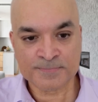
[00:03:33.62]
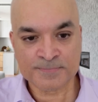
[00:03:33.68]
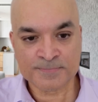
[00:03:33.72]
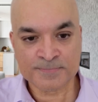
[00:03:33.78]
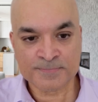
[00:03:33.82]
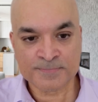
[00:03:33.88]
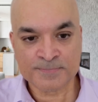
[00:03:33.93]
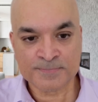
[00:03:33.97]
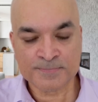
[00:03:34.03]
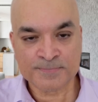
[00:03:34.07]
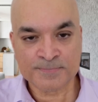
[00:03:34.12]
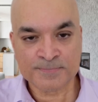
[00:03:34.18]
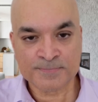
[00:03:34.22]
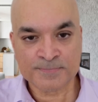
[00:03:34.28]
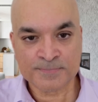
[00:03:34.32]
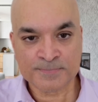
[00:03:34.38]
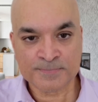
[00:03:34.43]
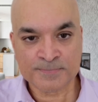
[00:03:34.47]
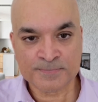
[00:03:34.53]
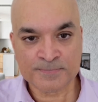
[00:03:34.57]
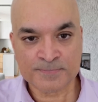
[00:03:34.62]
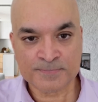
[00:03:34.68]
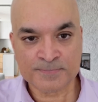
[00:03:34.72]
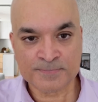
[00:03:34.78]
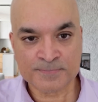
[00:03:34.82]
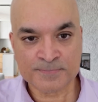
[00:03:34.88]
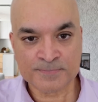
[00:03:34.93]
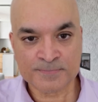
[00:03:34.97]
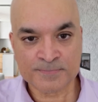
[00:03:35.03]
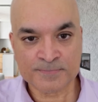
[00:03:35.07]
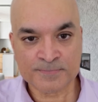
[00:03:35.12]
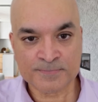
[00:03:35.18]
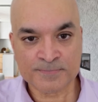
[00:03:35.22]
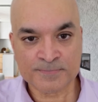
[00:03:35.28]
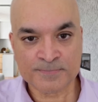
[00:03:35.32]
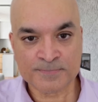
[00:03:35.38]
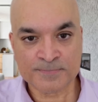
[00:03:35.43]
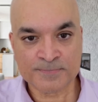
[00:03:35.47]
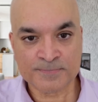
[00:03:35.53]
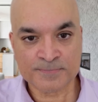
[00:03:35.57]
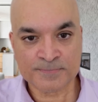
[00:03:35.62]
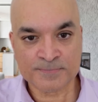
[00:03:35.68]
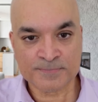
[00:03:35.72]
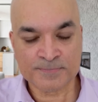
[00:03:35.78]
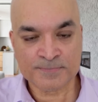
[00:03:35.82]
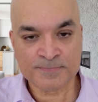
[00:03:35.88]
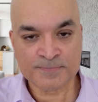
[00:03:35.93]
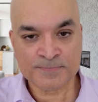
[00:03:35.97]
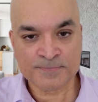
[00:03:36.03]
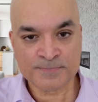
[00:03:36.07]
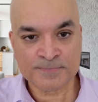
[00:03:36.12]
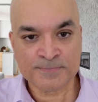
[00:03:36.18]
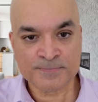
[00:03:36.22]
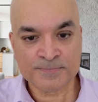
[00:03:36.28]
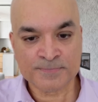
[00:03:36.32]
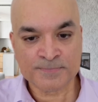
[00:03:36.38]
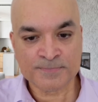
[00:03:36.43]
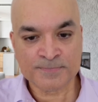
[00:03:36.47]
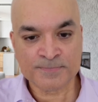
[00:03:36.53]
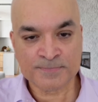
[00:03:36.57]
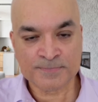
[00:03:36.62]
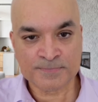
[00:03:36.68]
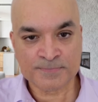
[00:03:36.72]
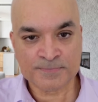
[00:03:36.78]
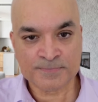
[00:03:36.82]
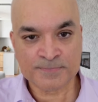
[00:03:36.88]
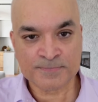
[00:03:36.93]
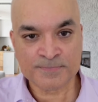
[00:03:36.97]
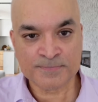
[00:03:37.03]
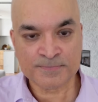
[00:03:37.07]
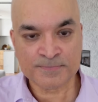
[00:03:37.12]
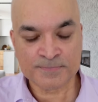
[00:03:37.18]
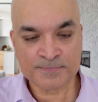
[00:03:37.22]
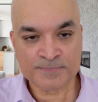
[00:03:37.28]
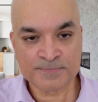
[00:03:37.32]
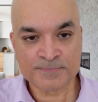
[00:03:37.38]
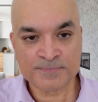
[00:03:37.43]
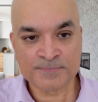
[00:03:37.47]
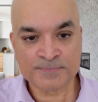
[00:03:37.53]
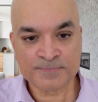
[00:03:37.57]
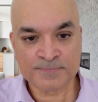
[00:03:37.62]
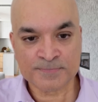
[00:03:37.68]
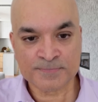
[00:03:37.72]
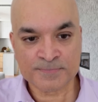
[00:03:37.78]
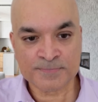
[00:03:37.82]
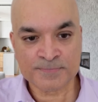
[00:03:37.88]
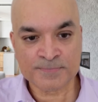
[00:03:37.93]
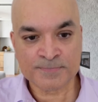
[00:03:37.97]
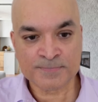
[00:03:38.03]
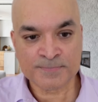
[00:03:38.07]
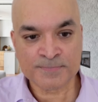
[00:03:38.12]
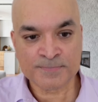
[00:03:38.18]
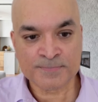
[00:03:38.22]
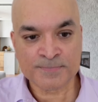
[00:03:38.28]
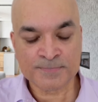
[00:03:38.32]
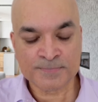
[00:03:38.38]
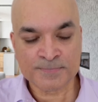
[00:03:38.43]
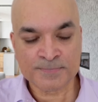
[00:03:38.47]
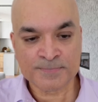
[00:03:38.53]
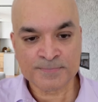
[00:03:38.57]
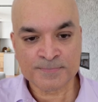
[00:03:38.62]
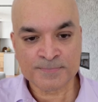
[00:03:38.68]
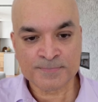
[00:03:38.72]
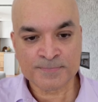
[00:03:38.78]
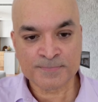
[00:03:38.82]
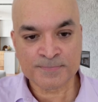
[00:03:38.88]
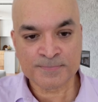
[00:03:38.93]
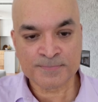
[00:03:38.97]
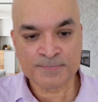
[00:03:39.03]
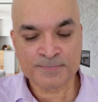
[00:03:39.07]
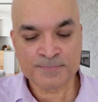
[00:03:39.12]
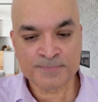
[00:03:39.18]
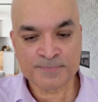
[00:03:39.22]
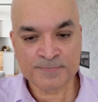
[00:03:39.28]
This person isn't speaking.